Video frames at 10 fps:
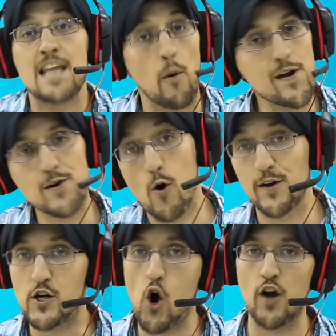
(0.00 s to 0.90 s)
Now we are
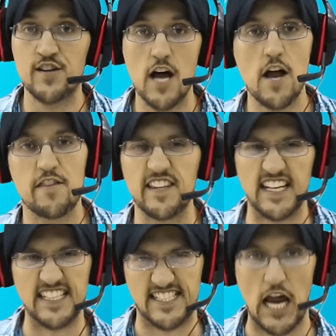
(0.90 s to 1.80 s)
going to call none other
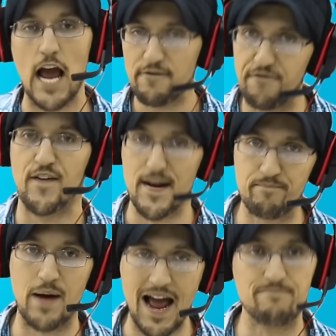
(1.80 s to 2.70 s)
than Tight
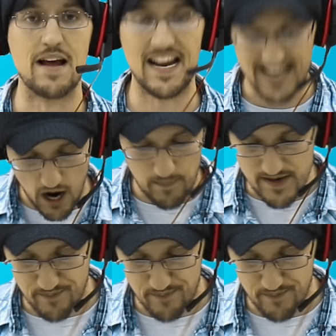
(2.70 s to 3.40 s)
Fit Batman to help me